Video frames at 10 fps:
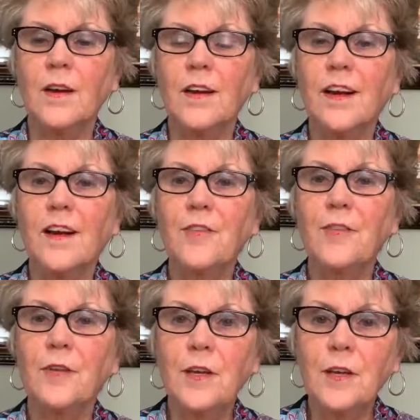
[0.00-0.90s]

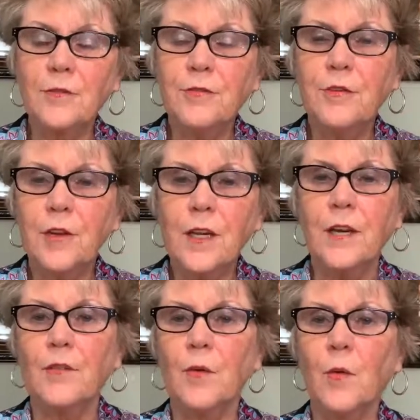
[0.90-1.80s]
the
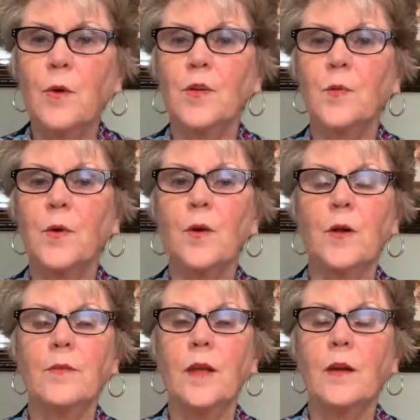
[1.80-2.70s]
infilling of the Holy
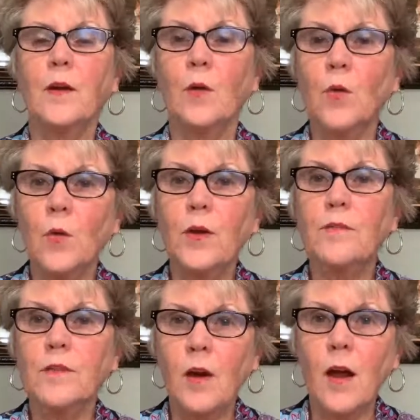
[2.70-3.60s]
Spirit, that glory
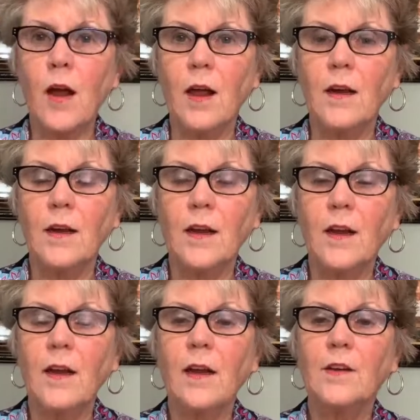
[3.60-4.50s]
of God
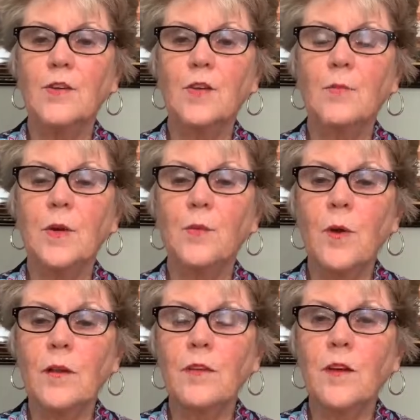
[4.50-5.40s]
should be
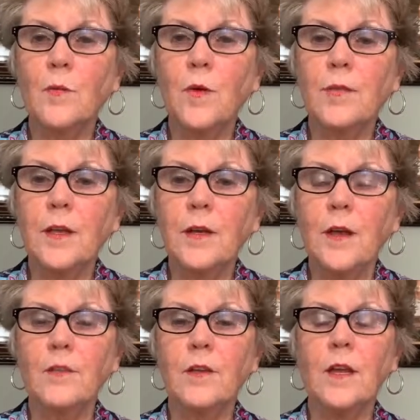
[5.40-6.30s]
resident within
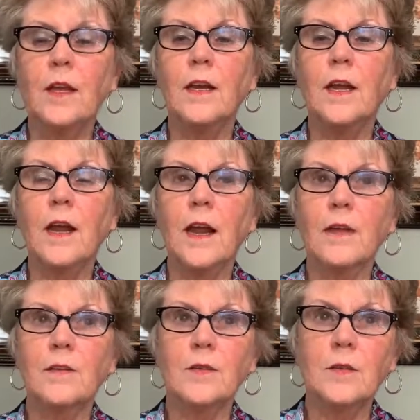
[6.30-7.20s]
us. And
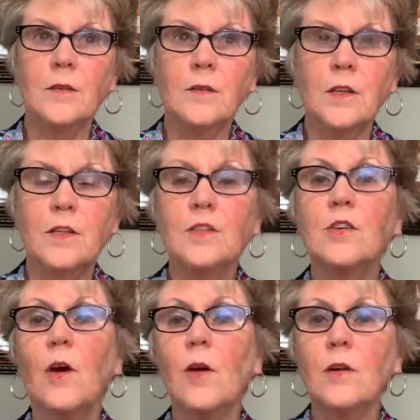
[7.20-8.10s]
as the
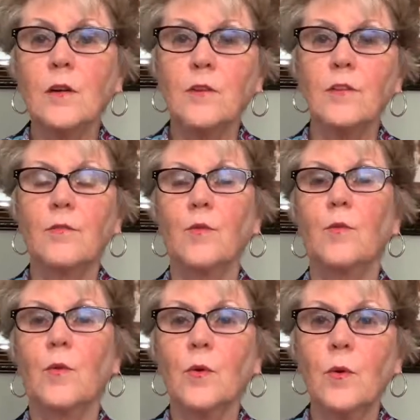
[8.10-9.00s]
darkness of the
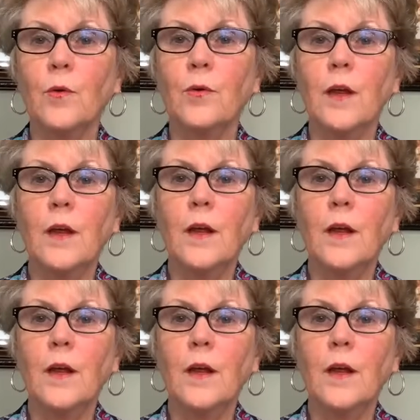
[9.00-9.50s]
world,